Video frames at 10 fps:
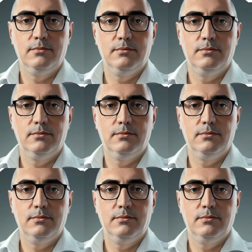
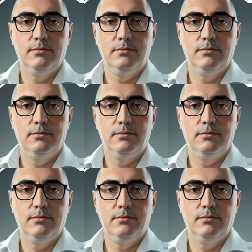
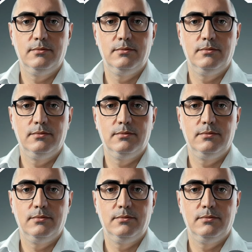
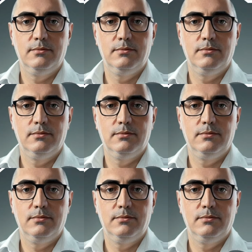
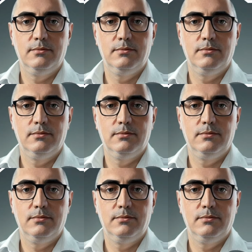
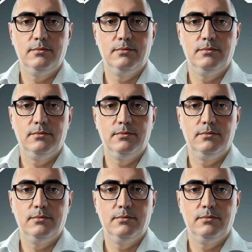
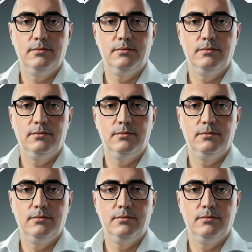
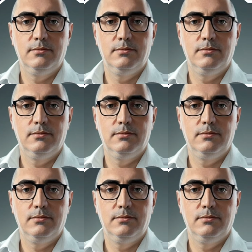This is a still picture; no speech is visible.